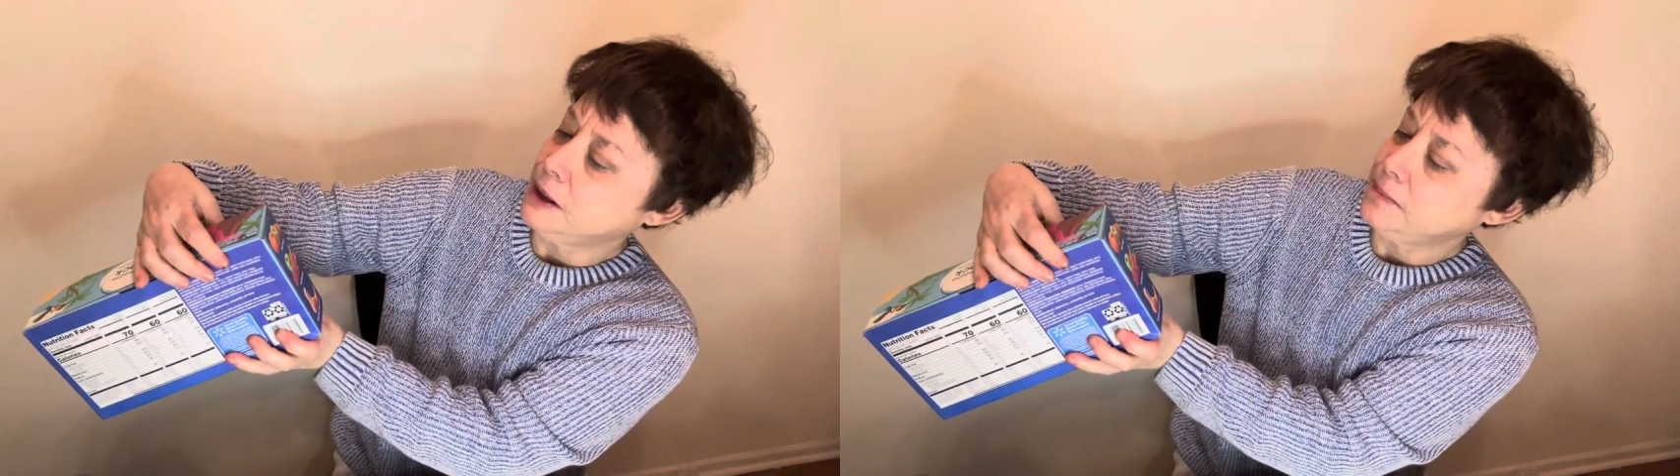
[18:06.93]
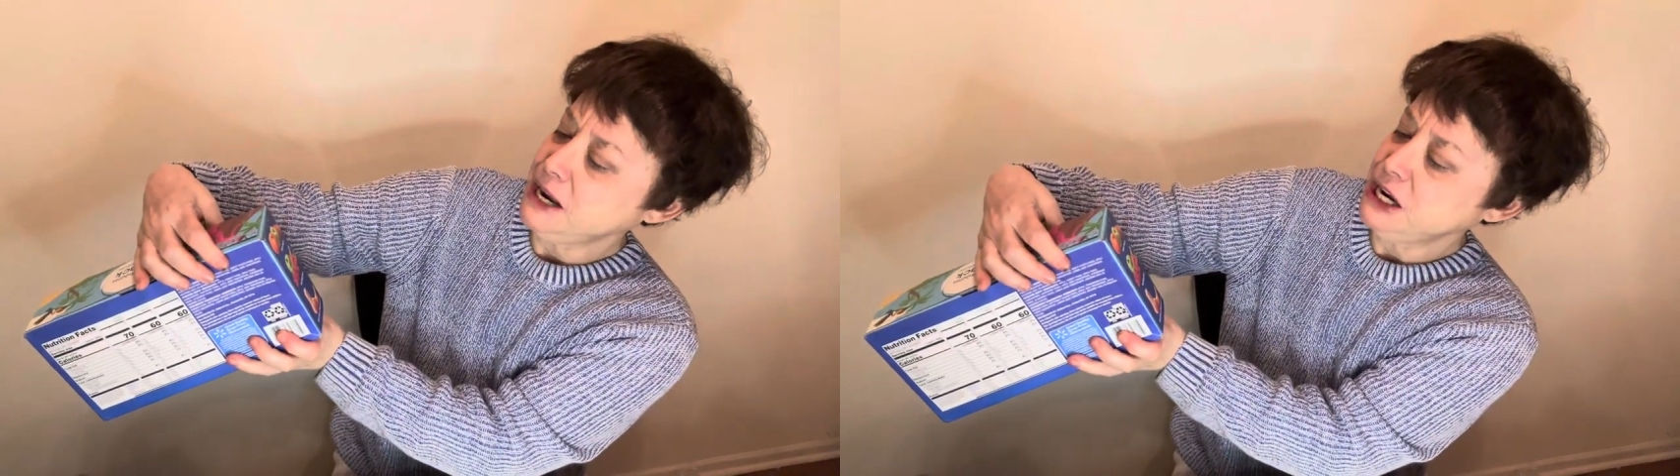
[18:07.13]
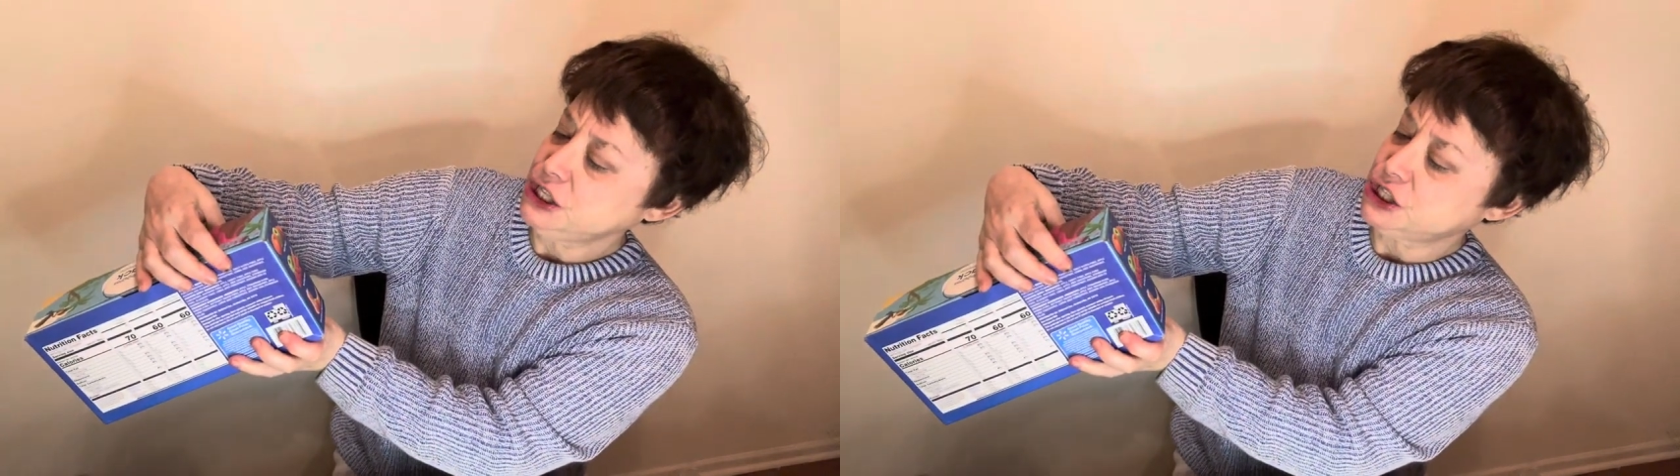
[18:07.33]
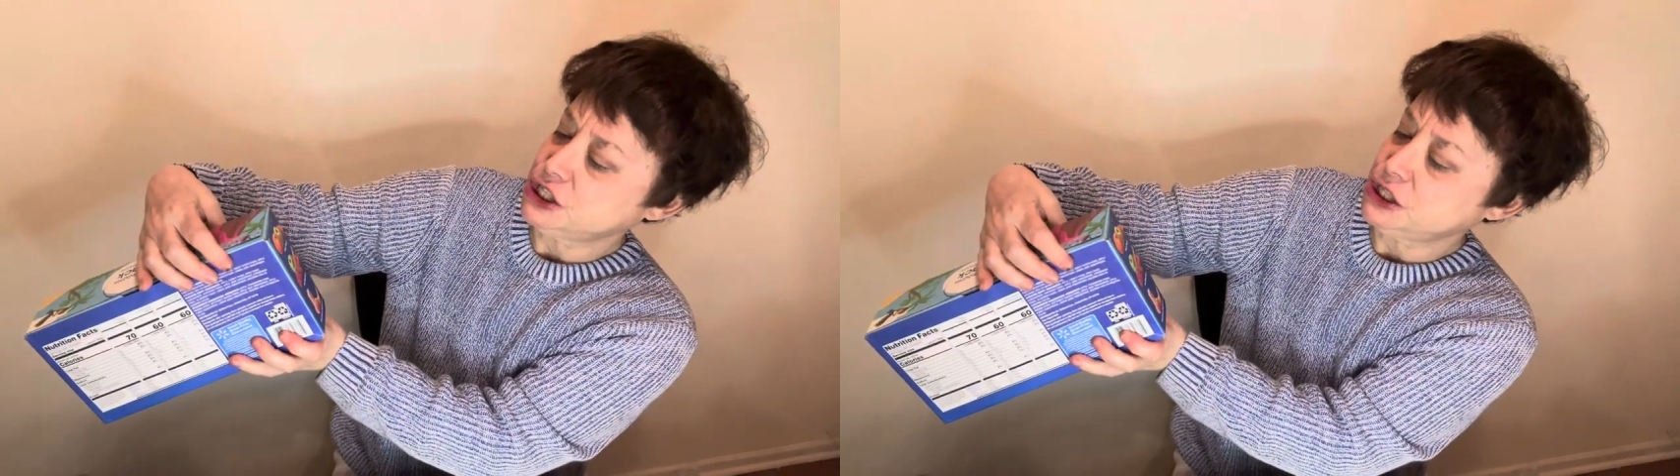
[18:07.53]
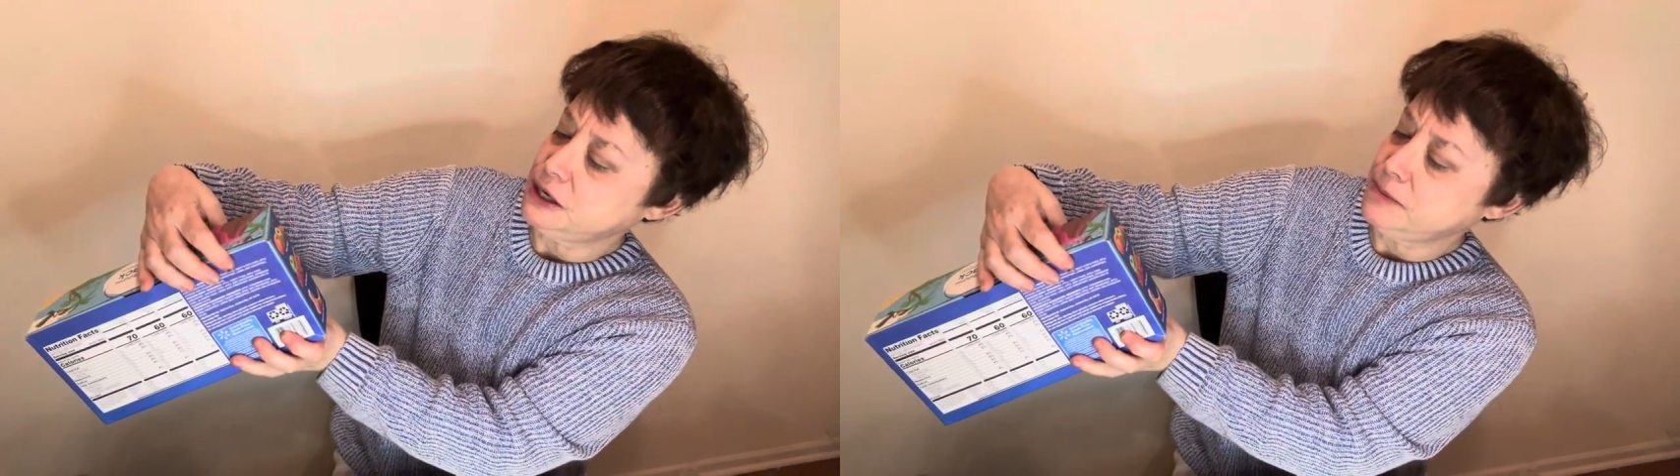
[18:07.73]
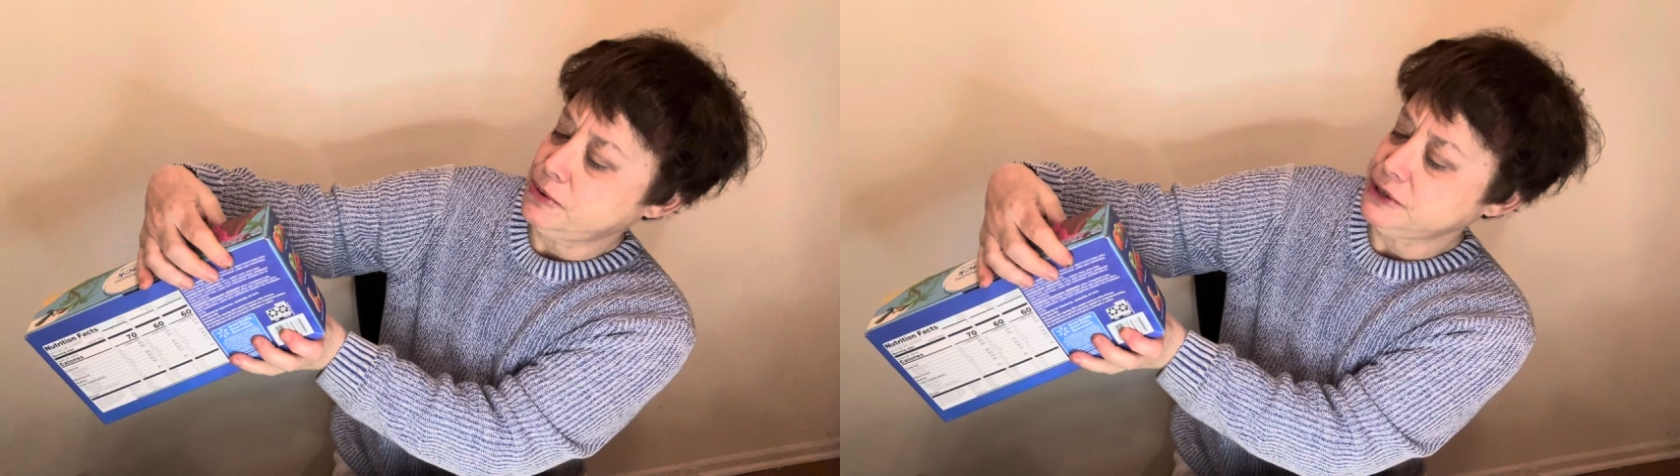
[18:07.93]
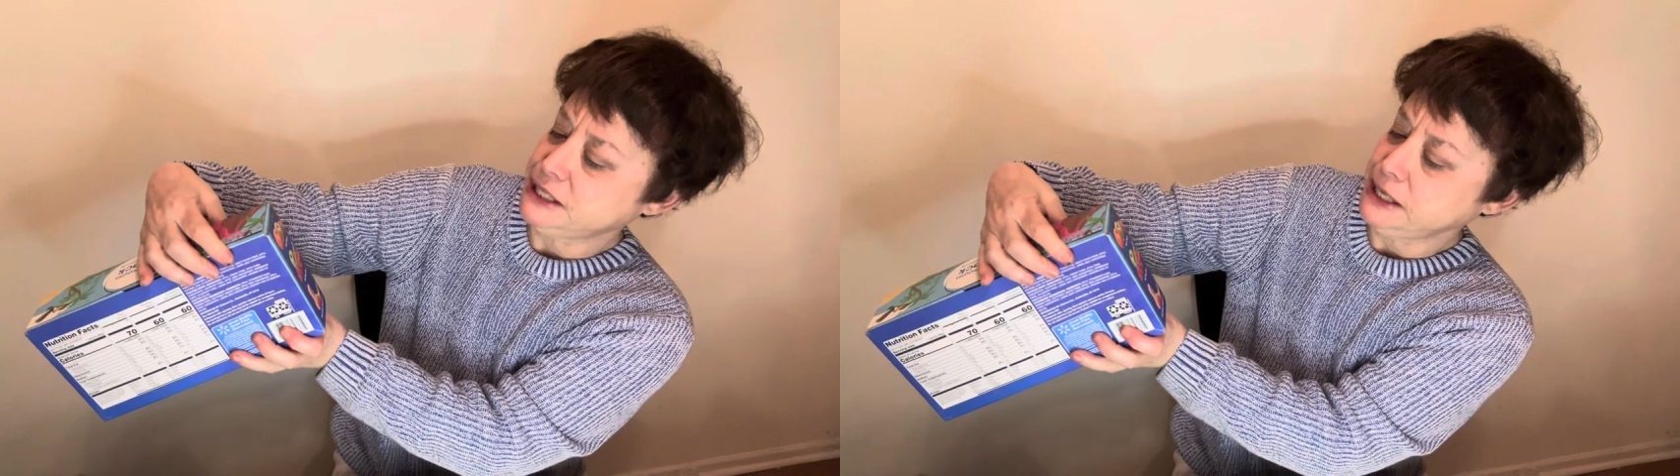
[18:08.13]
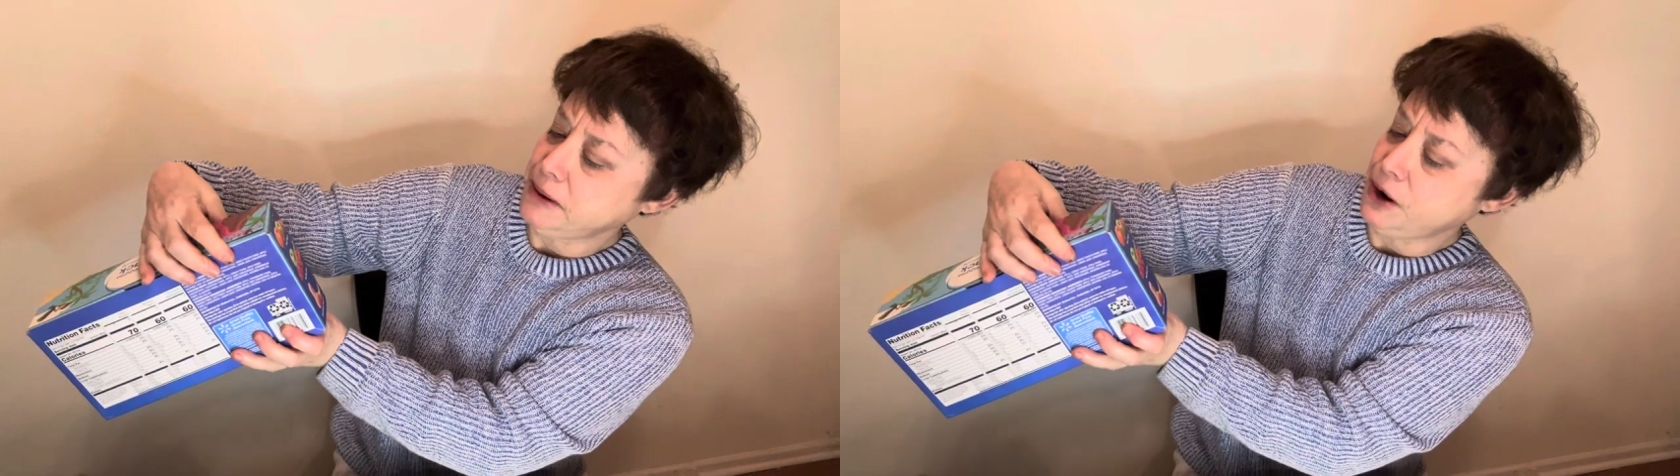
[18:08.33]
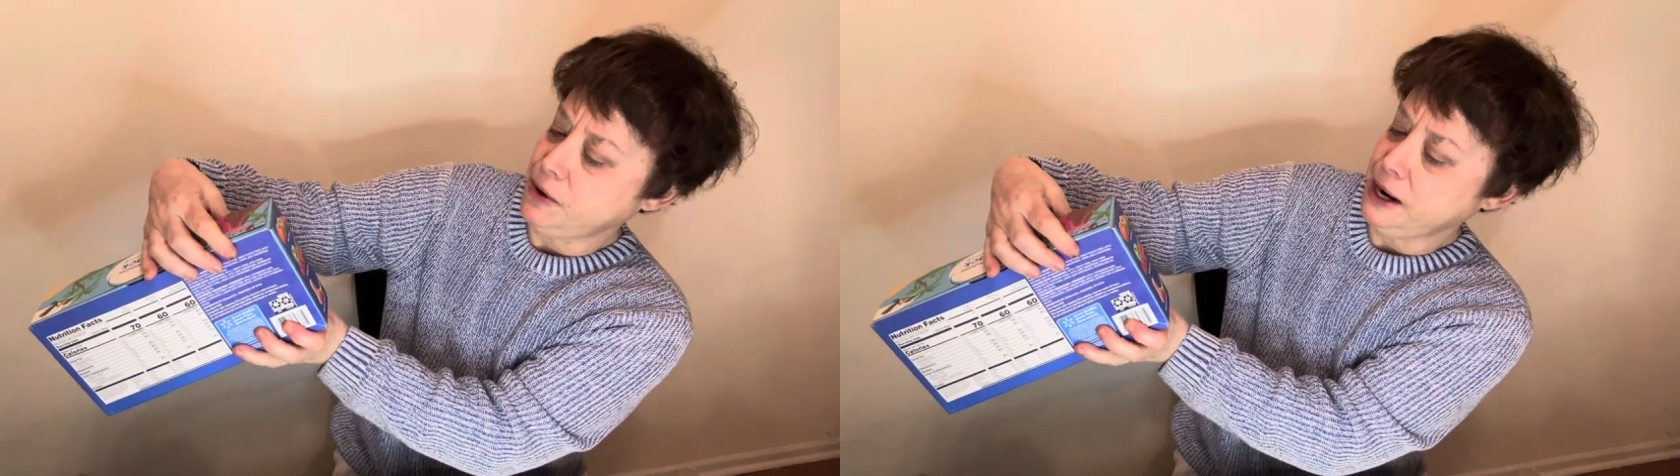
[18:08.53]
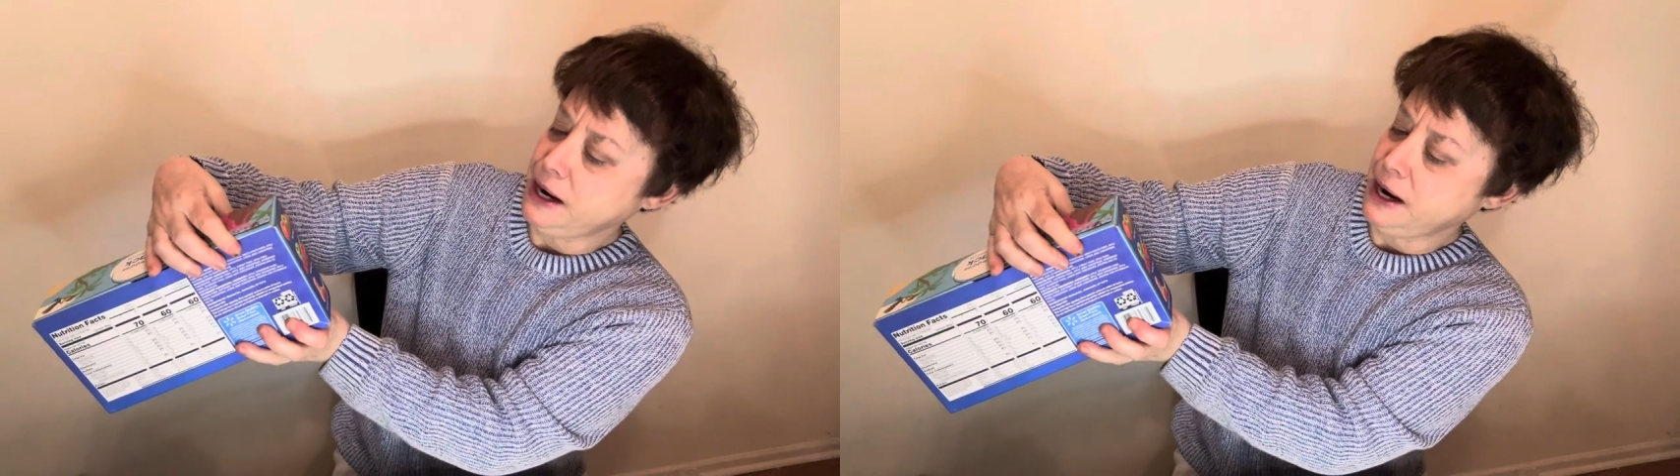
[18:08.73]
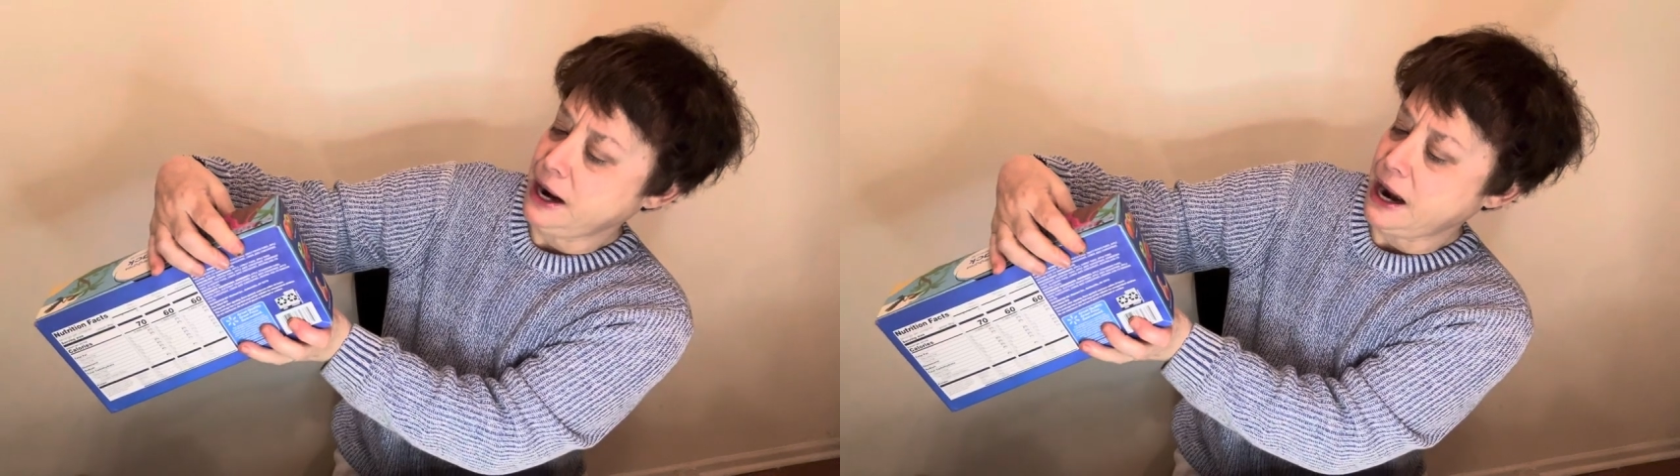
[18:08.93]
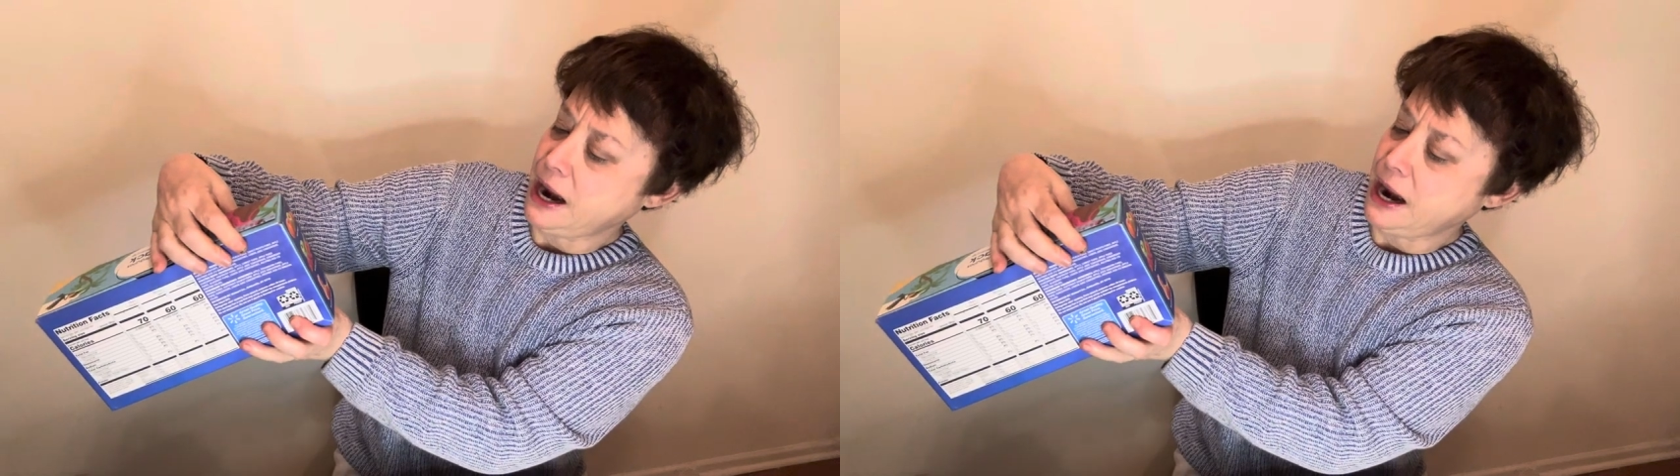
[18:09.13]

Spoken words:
peach, bursting berry,